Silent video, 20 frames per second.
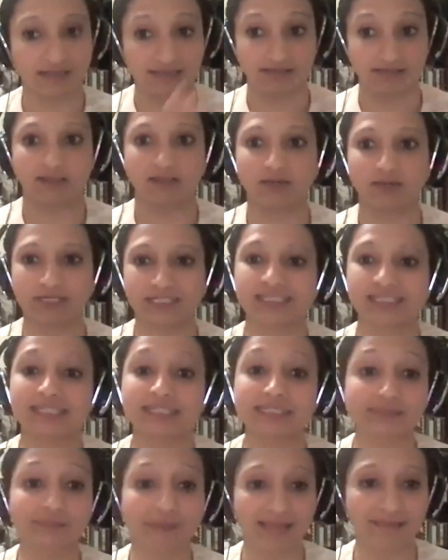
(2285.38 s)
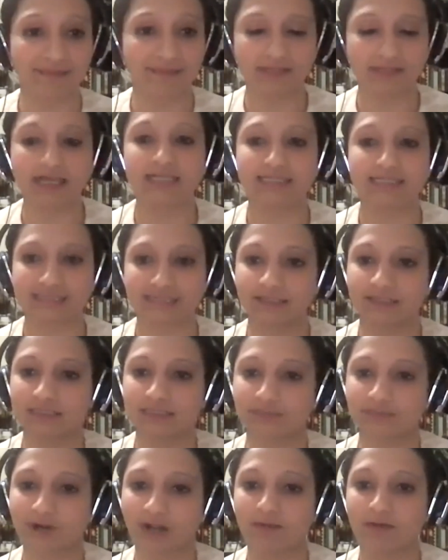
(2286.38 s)
the question is maybe, the answer
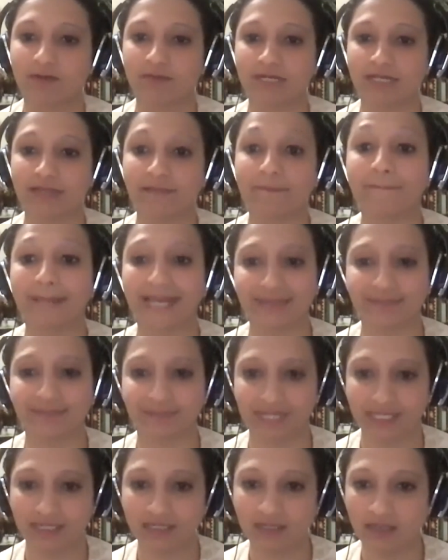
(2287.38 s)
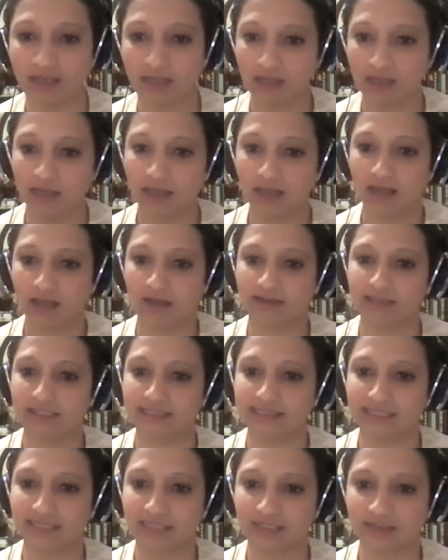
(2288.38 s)
is probably maybe.
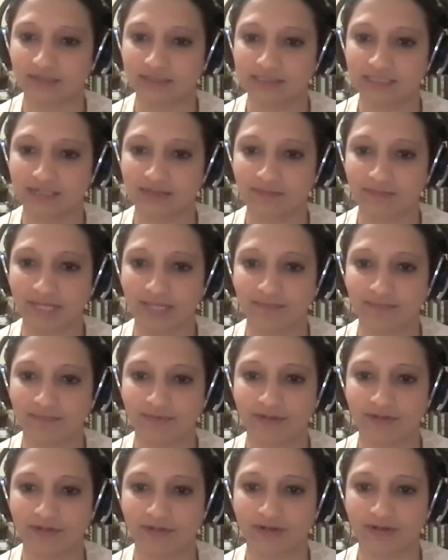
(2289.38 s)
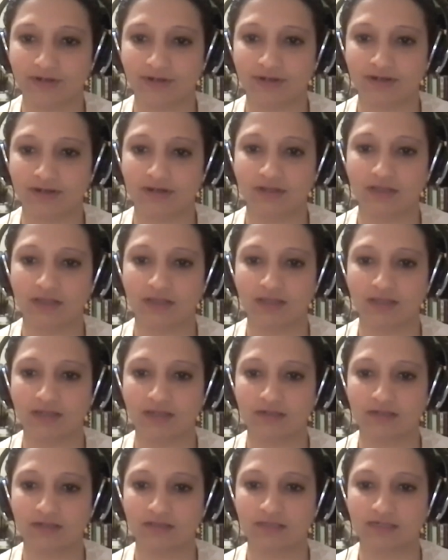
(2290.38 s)
There's an interesting paper
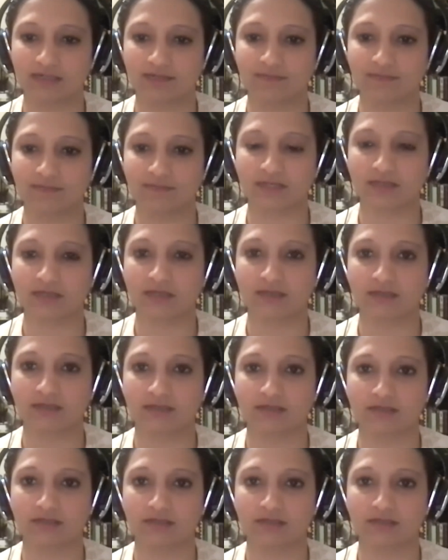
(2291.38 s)
here that I'm gonna